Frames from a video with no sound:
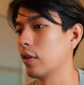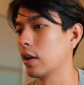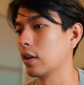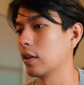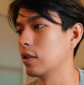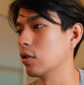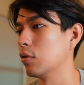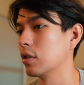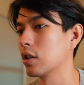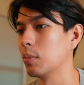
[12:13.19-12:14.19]
like it's
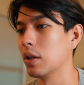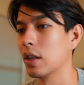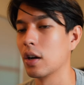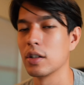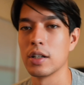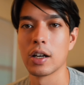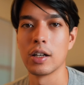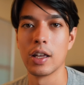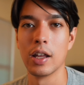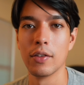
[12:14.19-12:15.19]
always going to be there it's not going
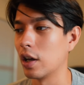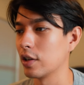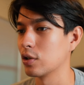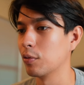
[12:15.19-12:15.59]
to get lost